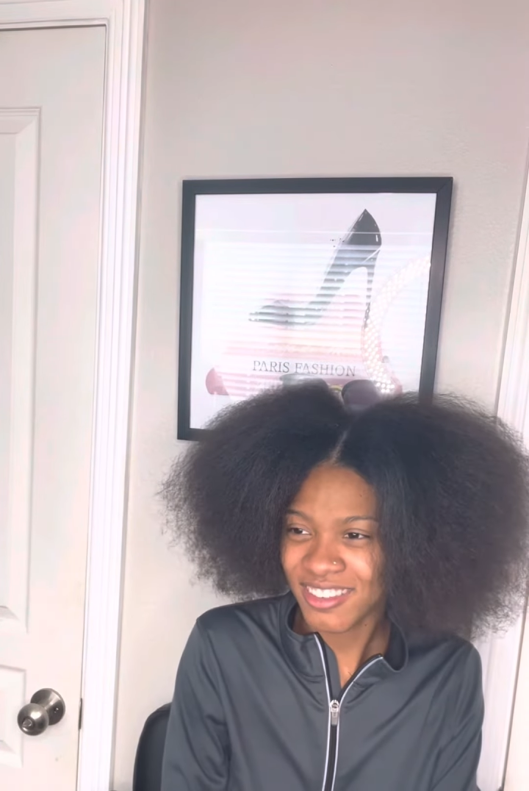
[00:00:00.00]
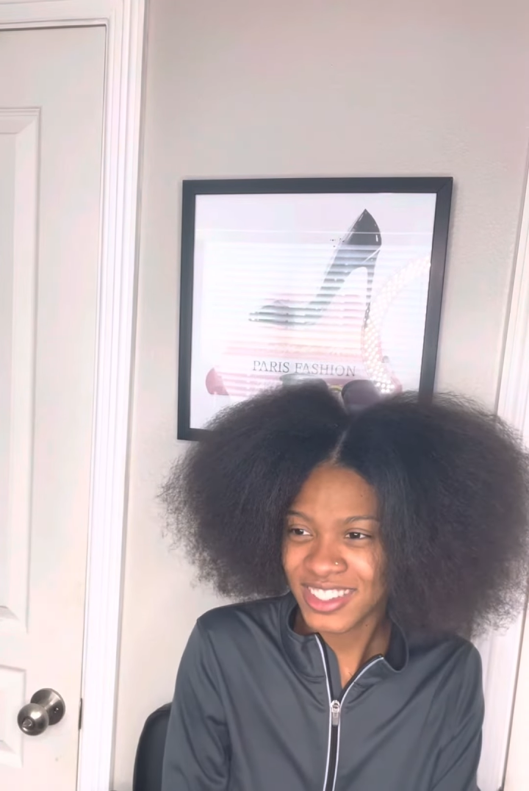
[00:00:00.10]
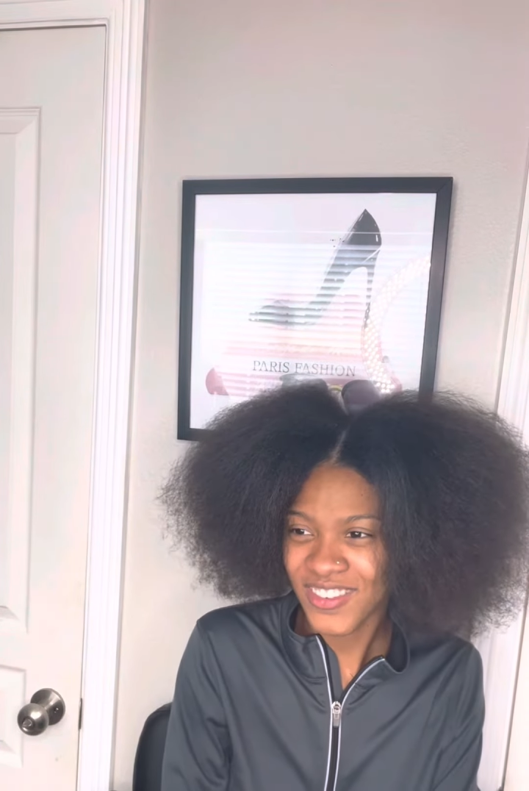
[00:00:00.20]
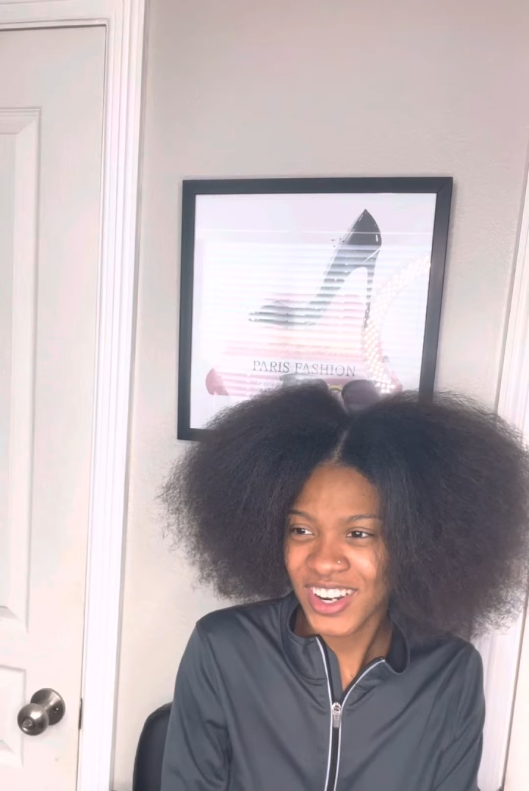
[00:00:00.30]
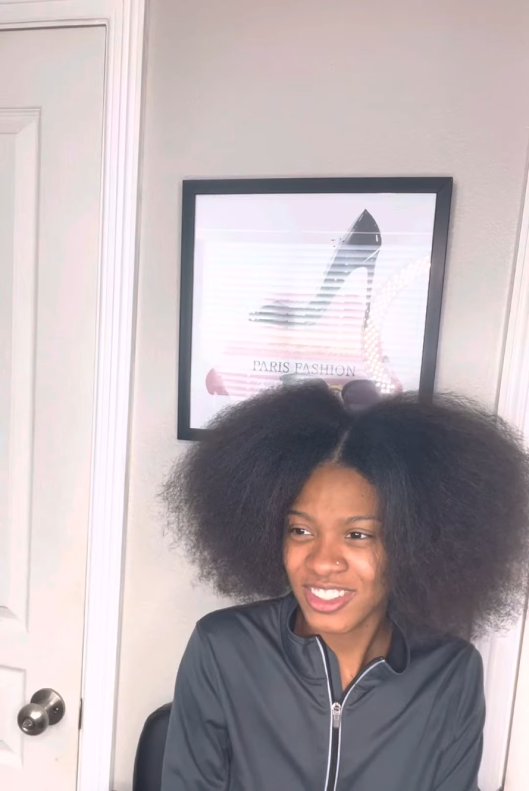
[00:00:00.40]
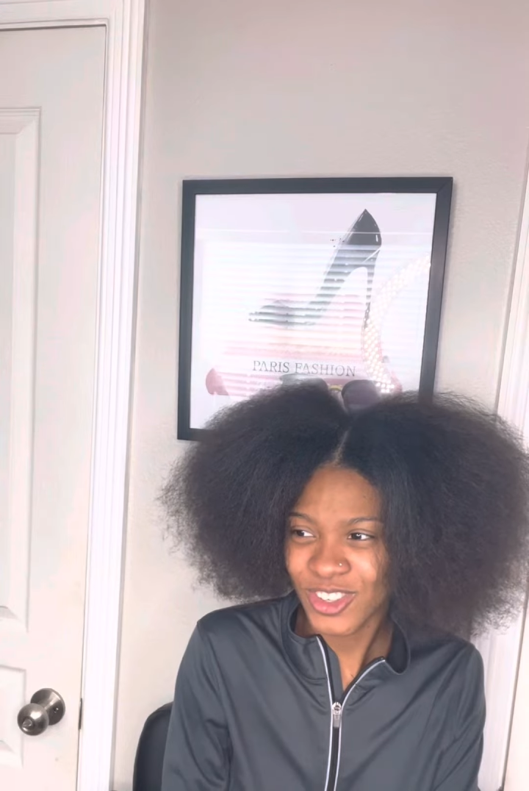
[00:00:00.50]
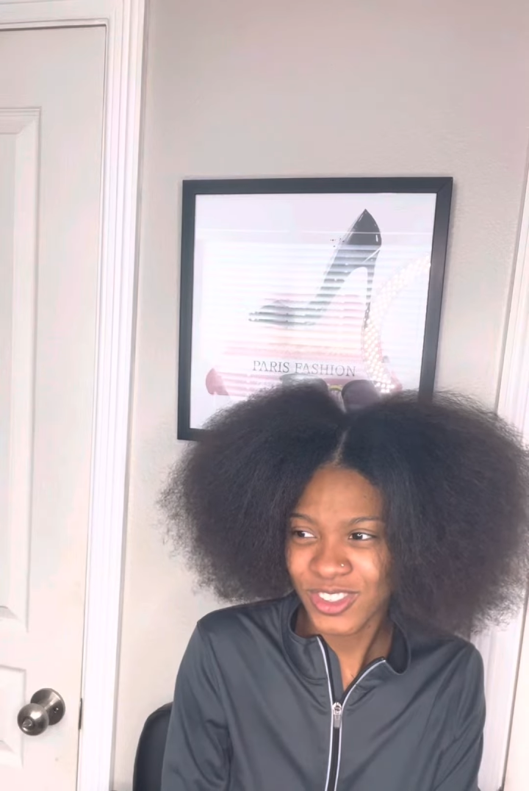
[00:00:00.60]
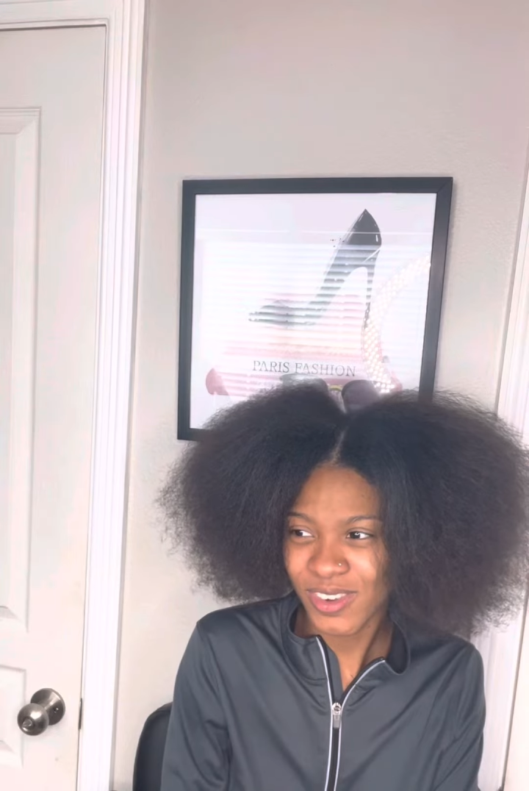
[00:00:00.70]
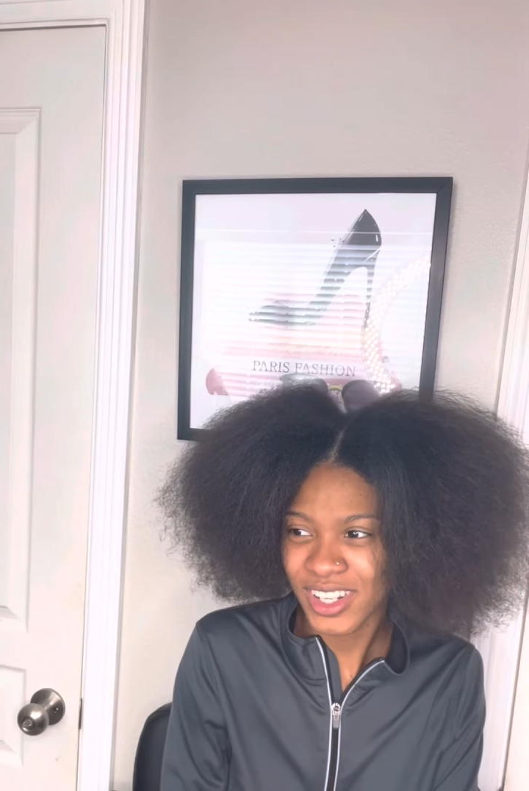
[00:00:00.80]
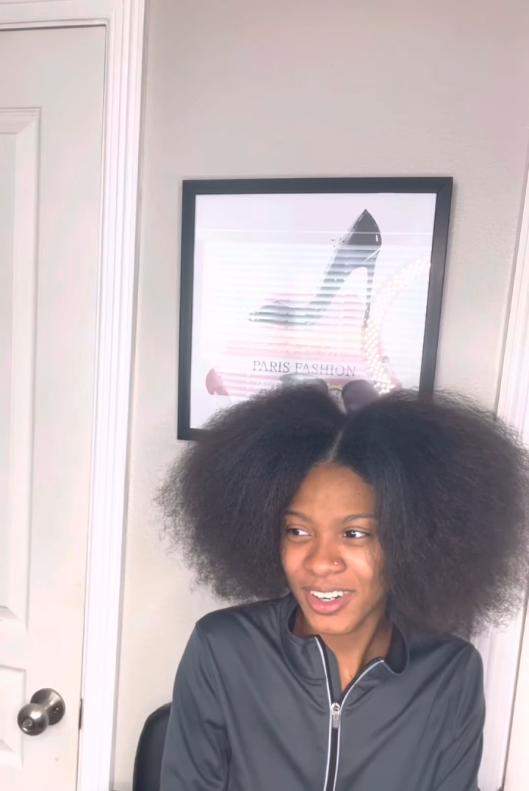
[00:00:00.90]
someone else
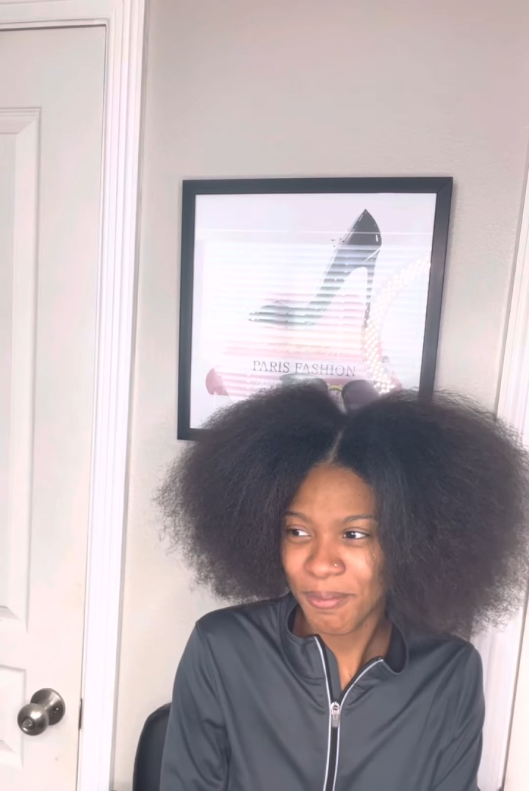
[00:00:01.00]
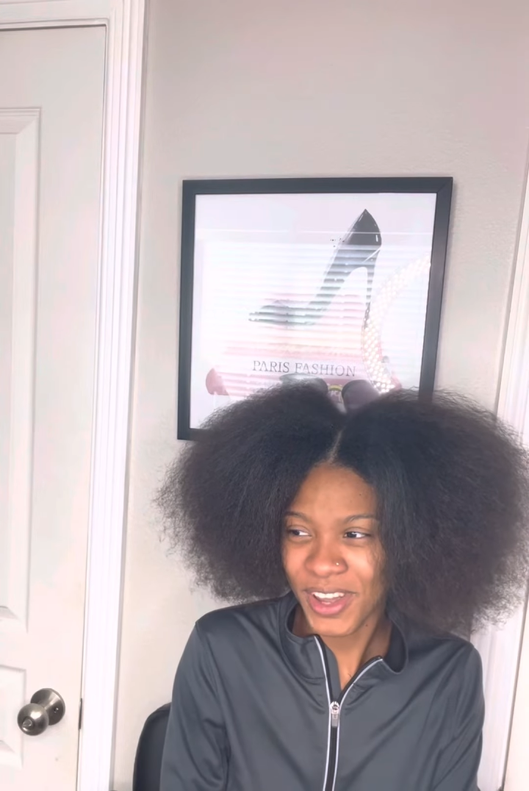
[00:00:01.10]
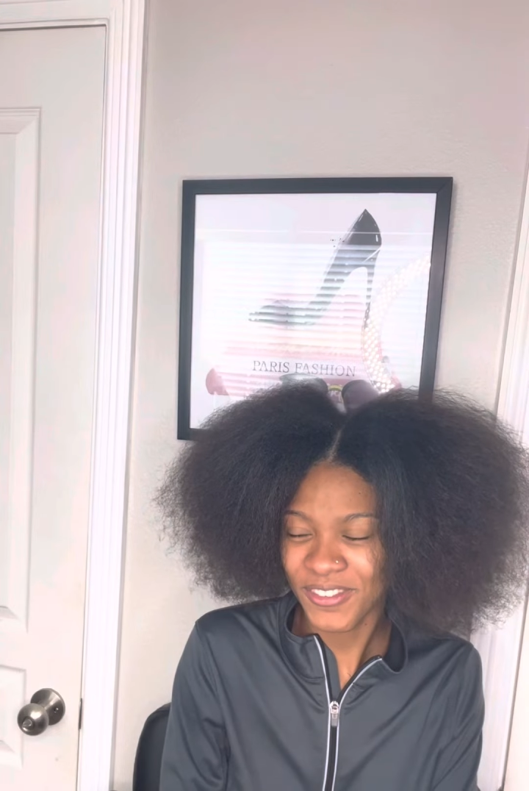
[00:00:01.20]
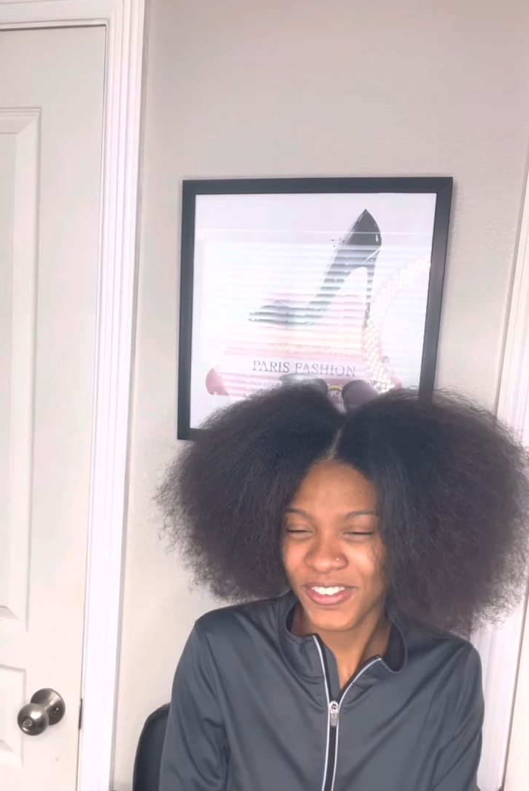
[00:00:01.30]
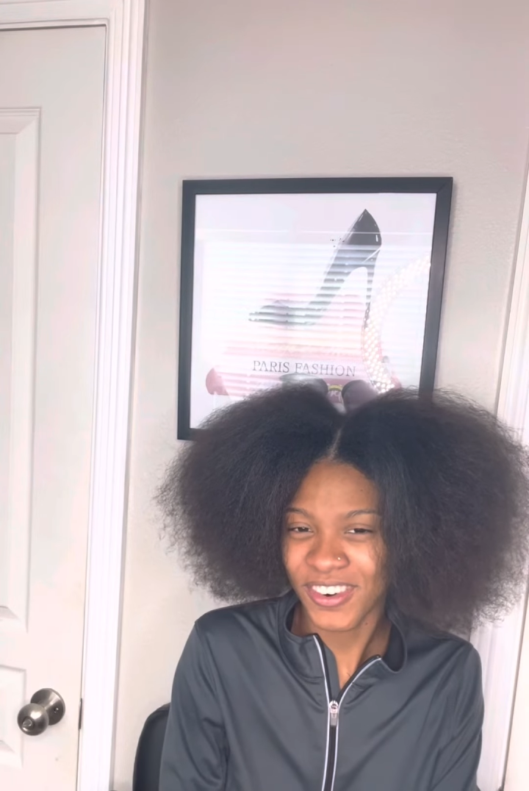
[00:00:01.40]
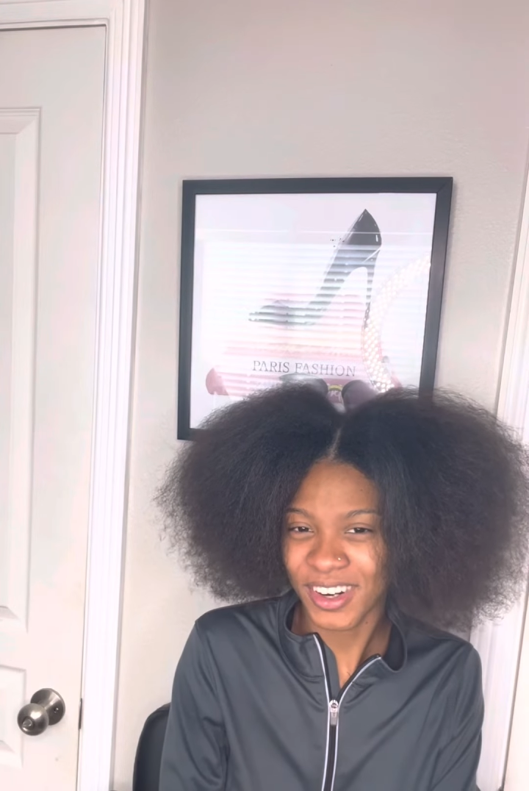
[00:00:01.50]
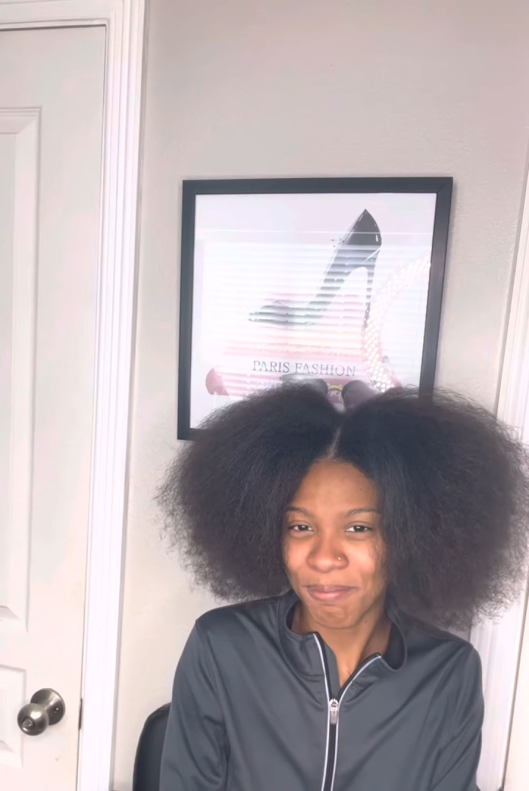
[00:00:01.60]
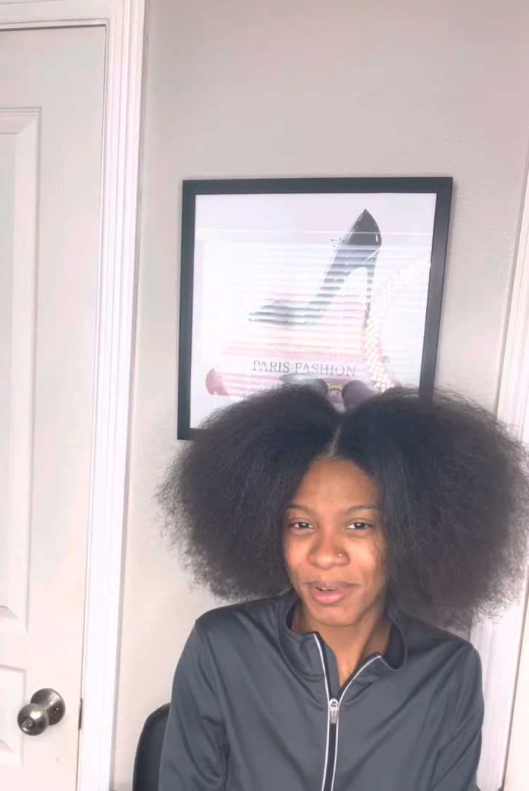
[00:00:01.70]
who's willing to pay for it?